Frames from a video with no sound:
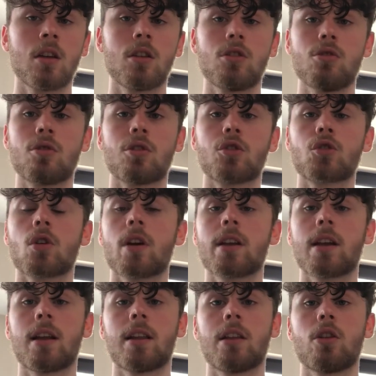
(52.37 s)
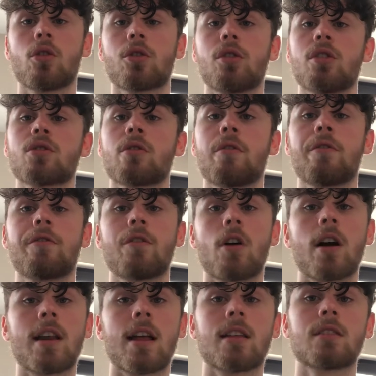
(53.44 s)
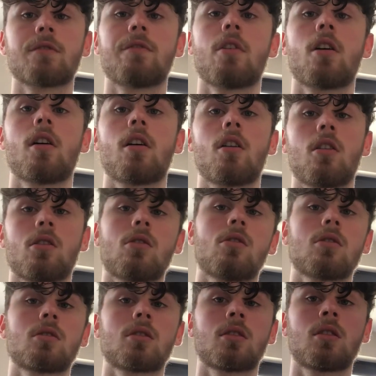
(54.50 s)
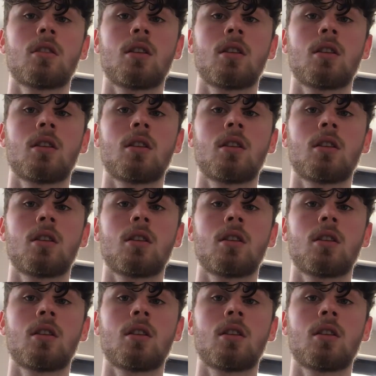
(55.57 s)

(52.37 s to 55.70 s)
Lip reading: you can try getting the Oculus on finance via Argos.